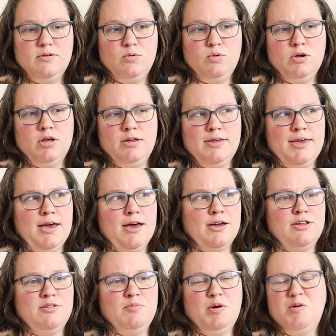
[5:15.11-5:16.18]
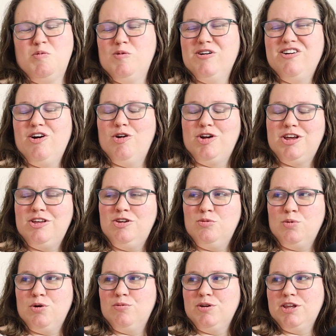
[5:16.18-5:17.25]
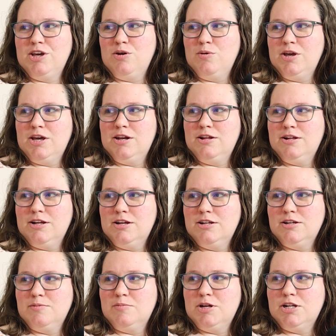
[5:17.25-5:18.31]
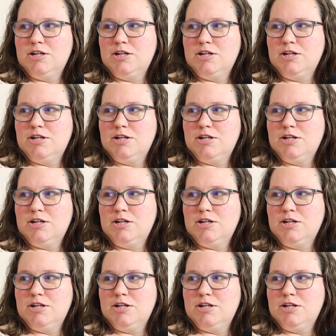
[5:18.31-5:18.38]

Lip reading: Well, yeah, because you weren't really going in and changing much.